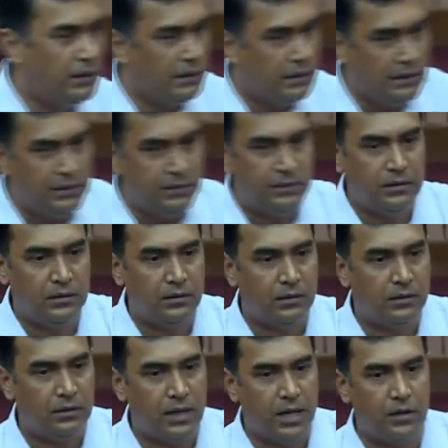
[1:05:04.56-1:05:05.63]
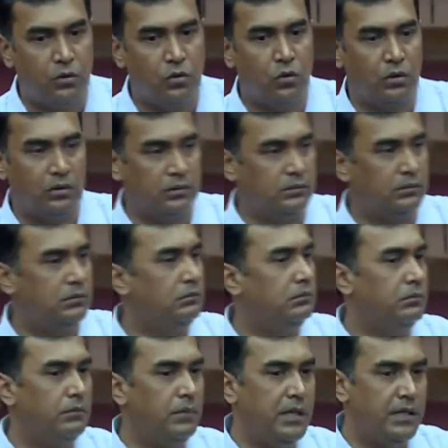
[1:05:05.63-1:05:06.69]
each nano hole,
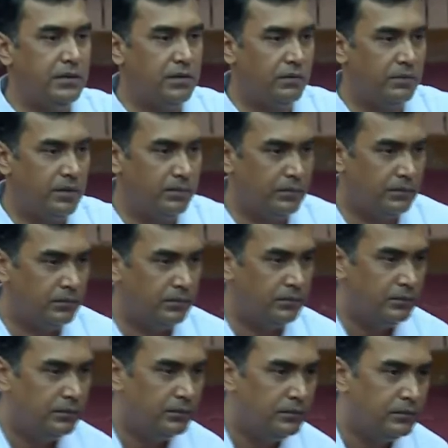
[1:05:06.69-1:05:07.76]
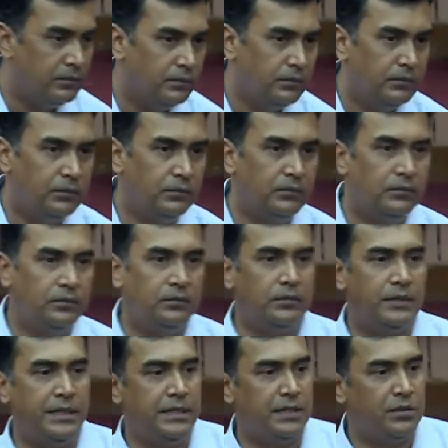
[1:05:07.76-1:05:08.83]
millions of them.
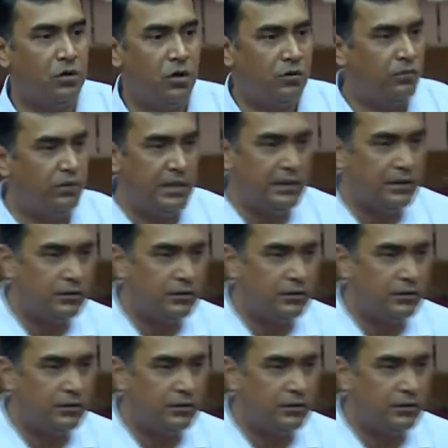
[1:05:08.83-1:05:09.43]
It is not free in the